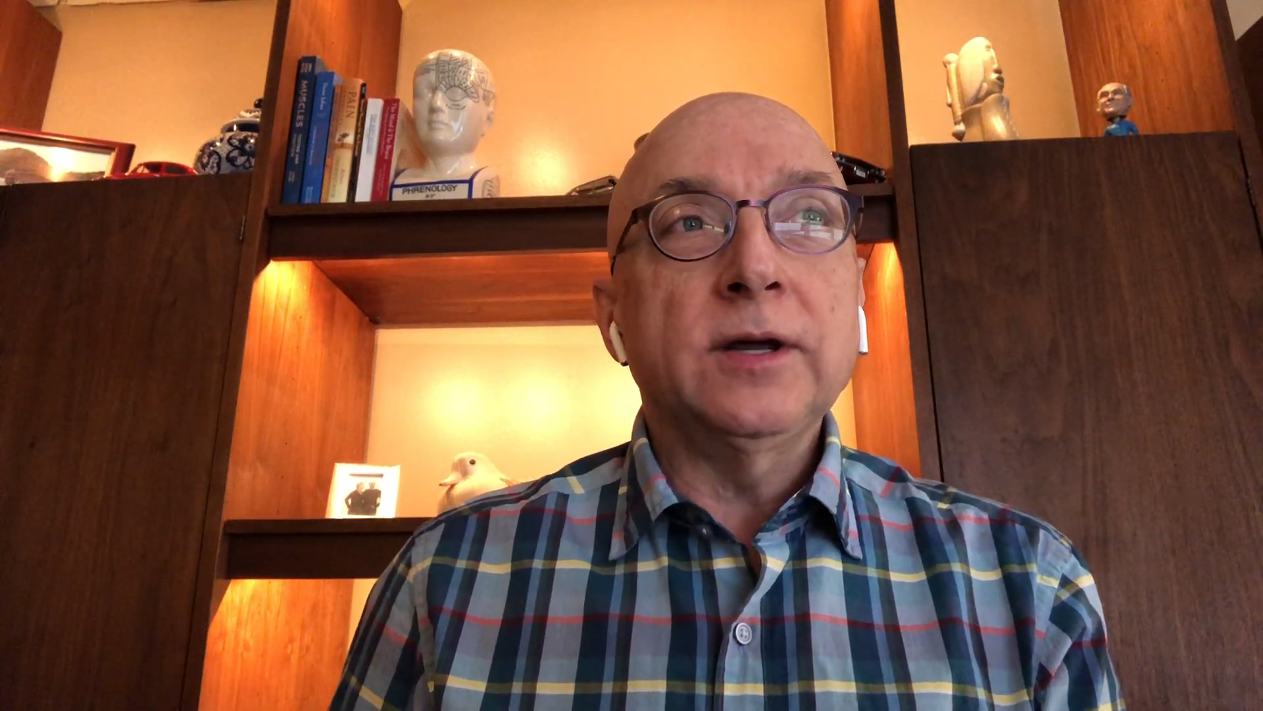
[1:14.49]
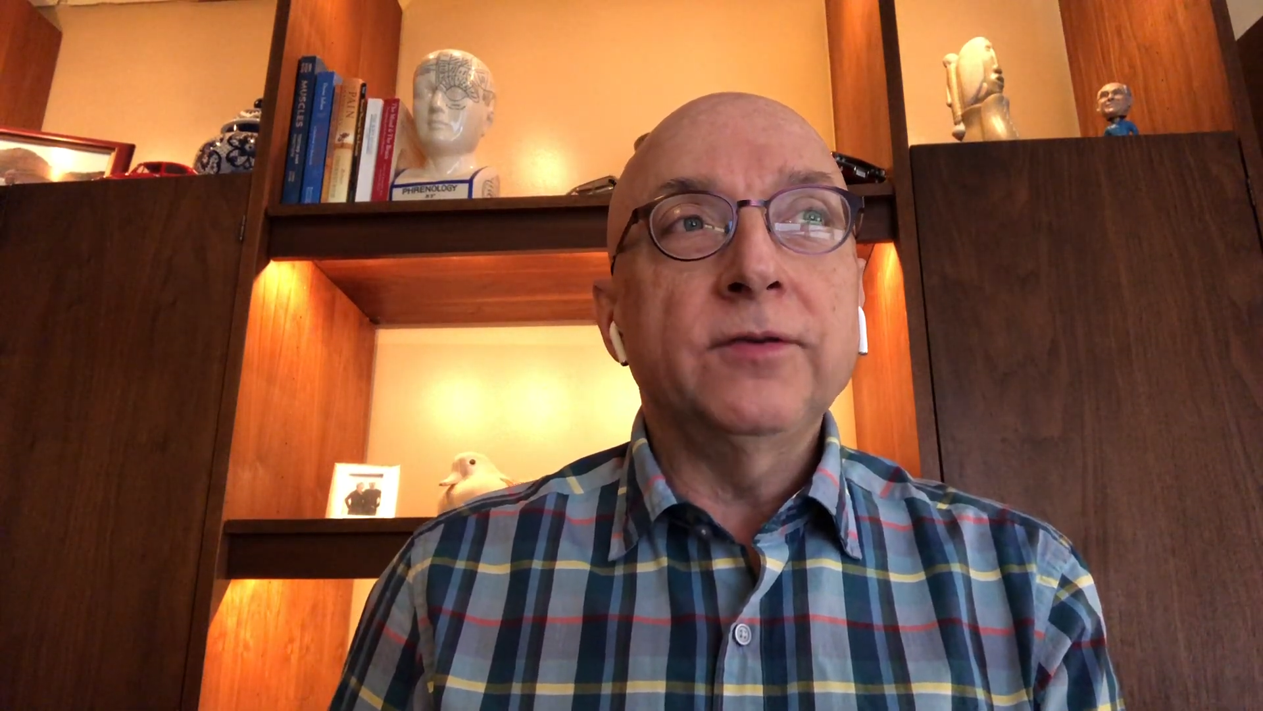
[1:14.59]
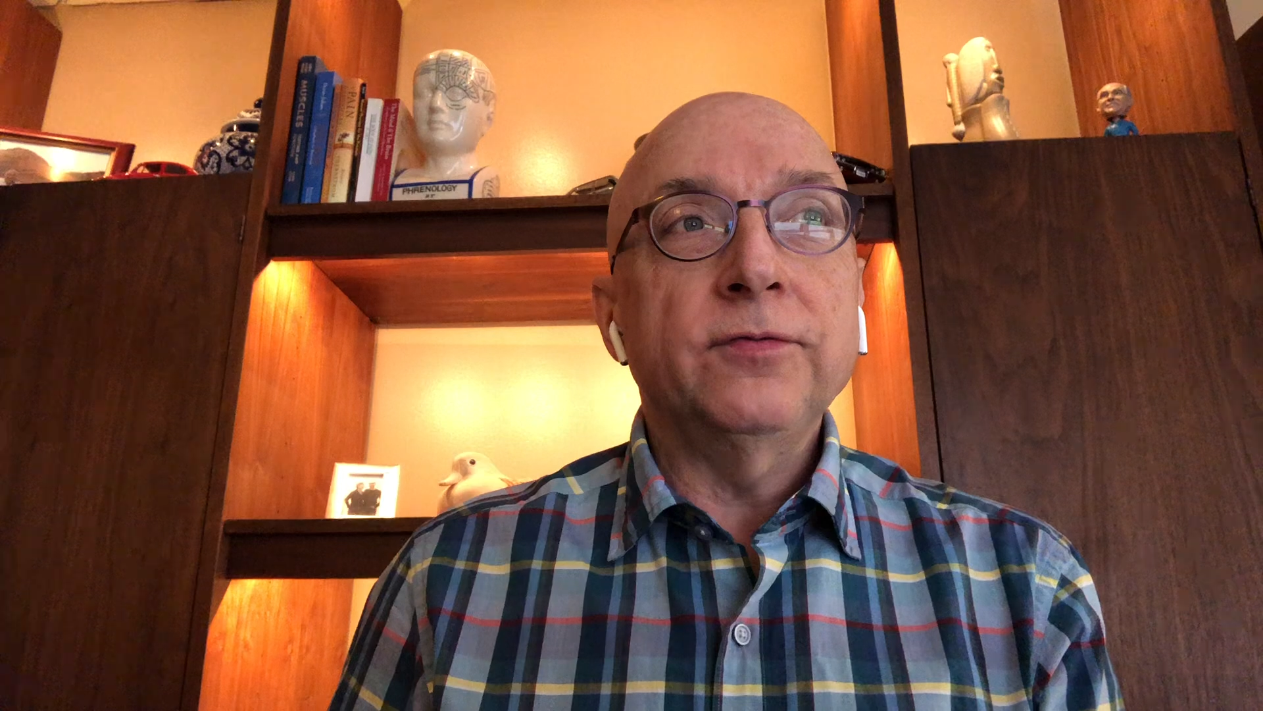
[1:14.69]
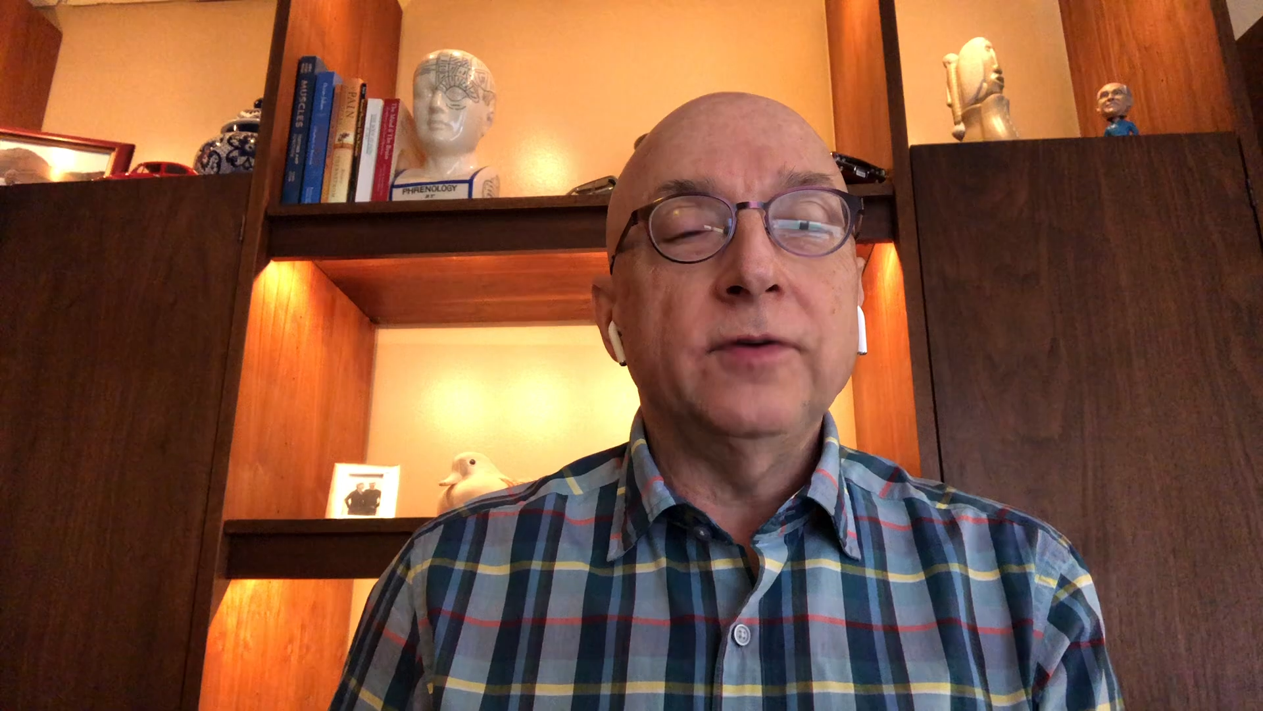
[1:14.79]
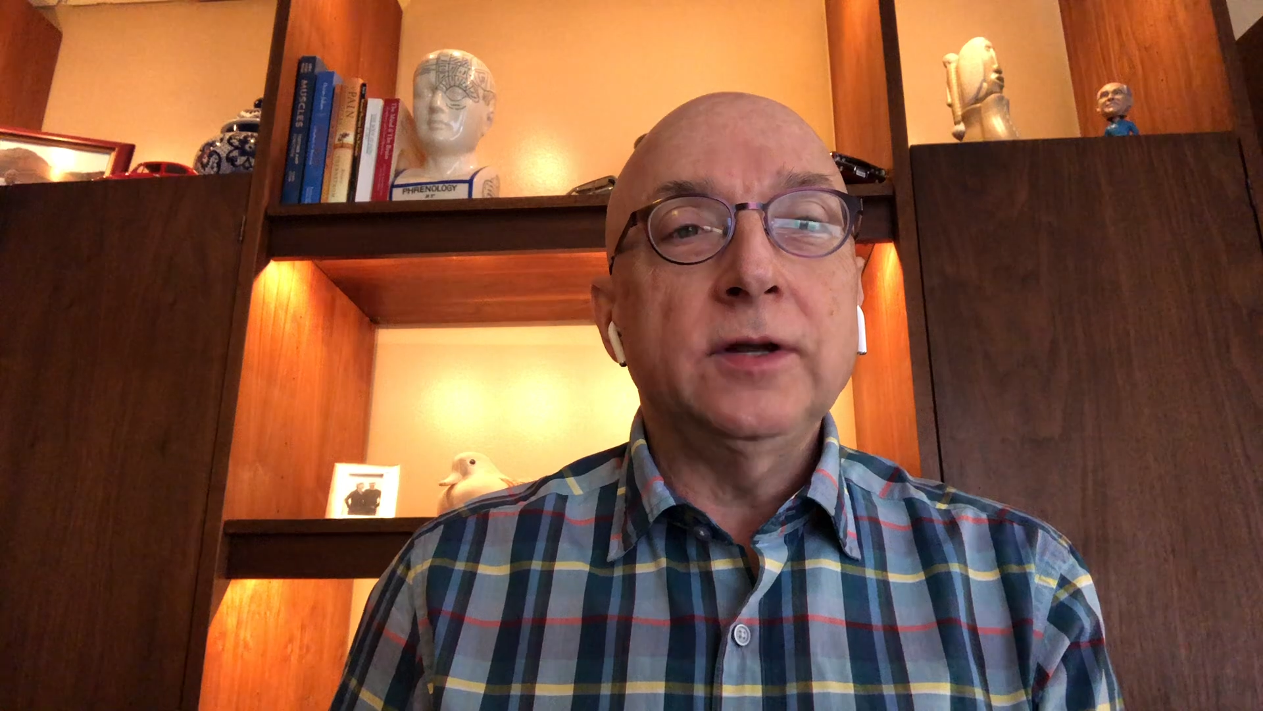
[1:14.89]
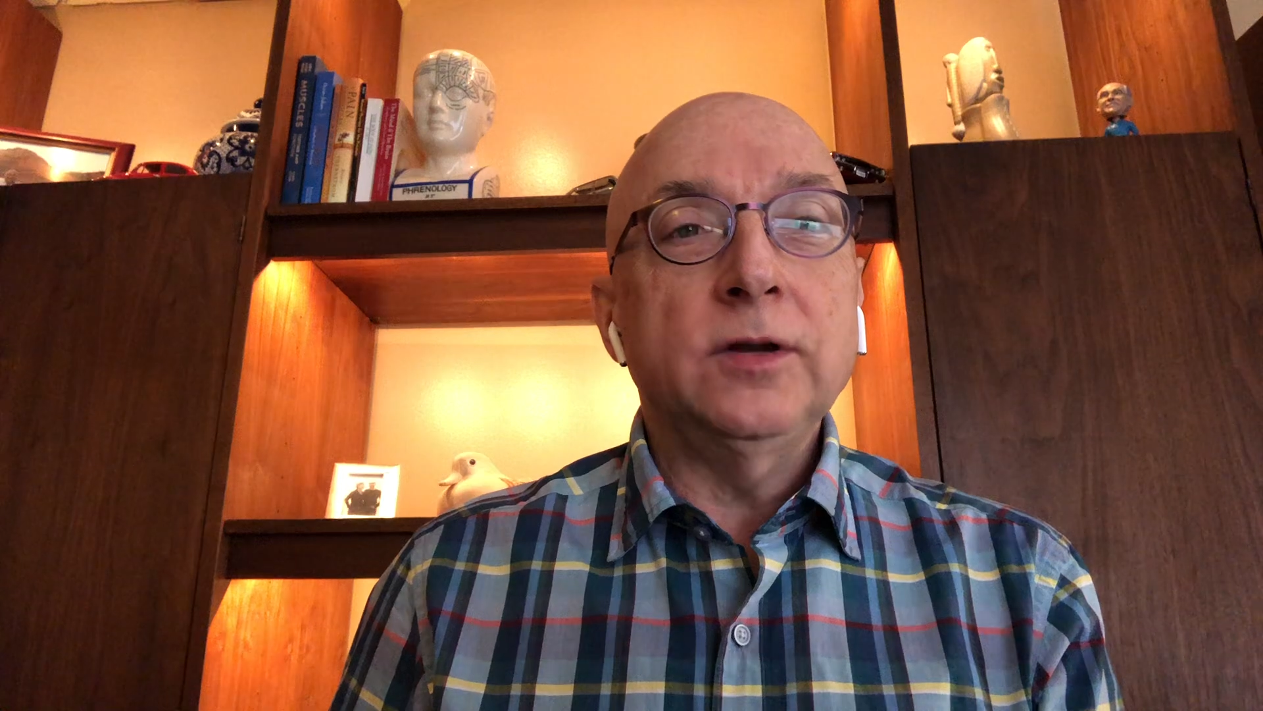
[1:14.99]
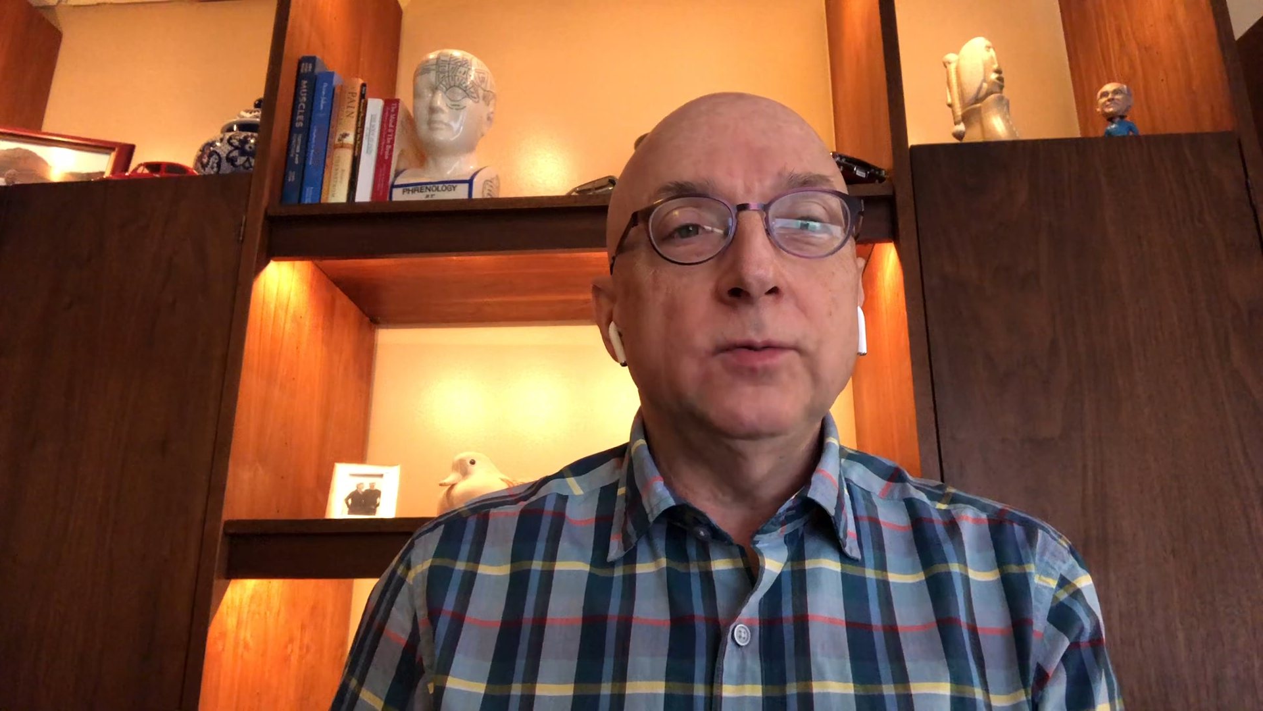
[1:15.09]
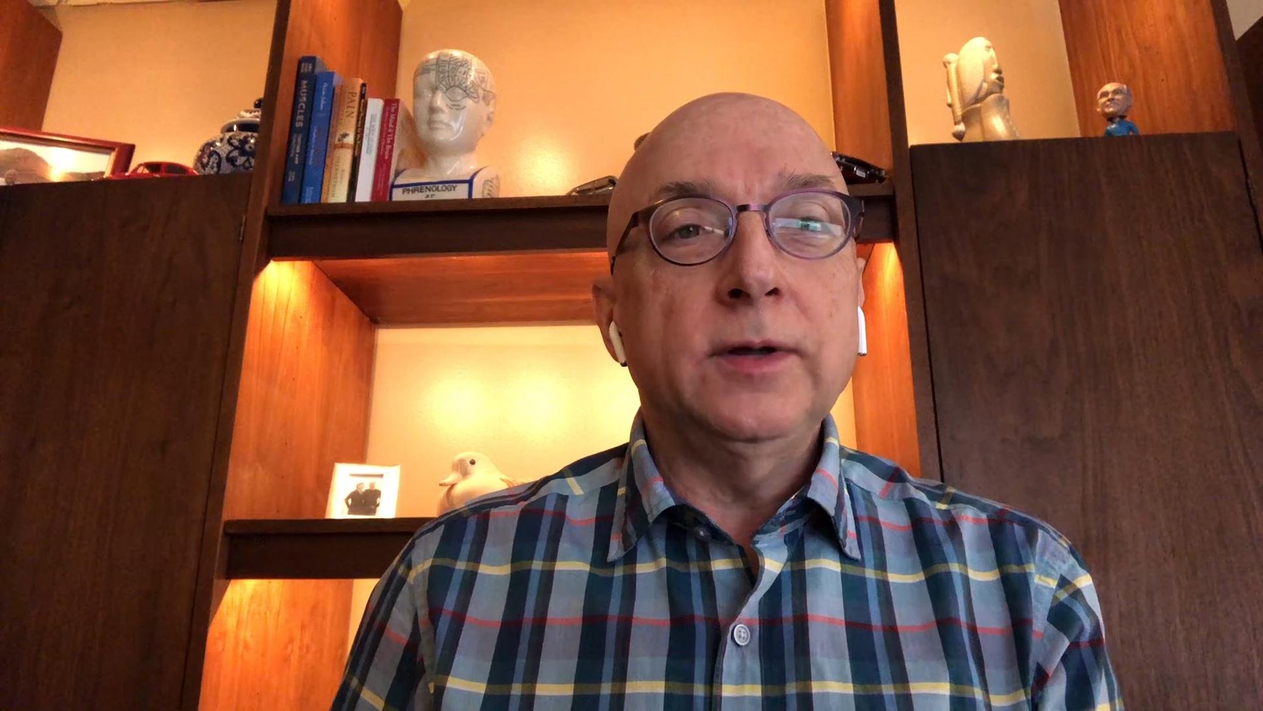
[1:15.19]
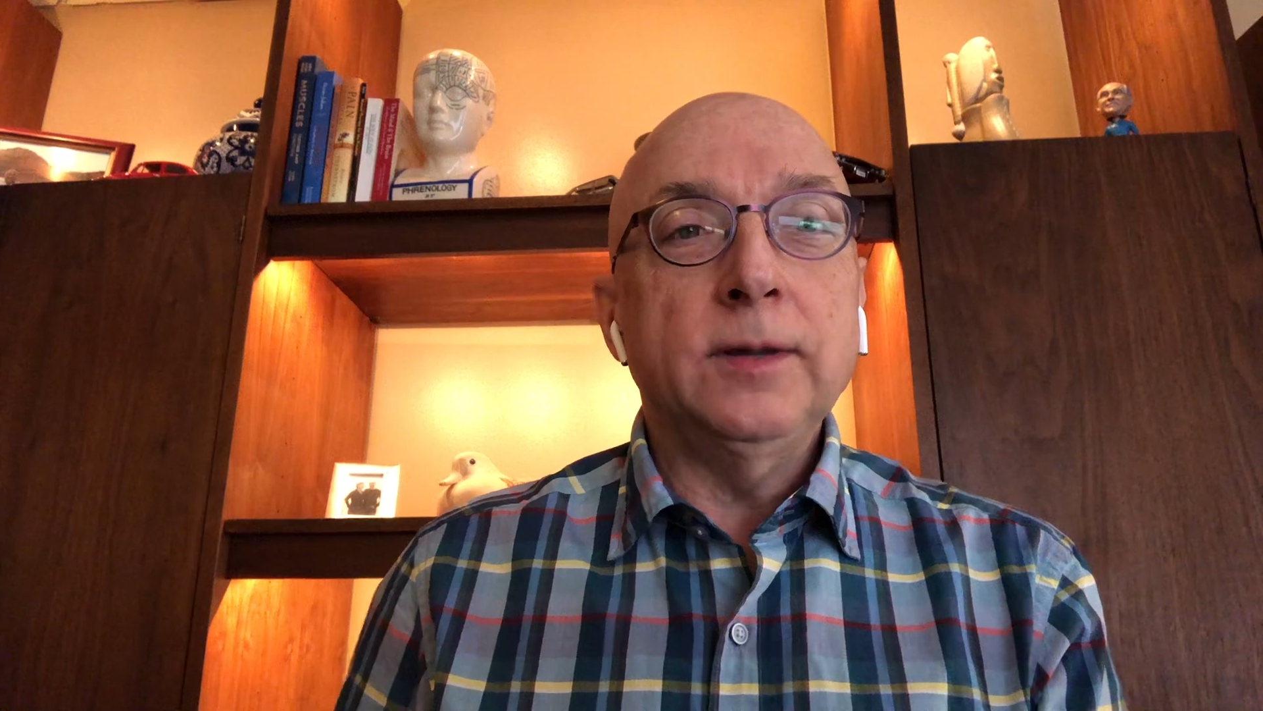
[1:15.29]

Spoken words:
confronted with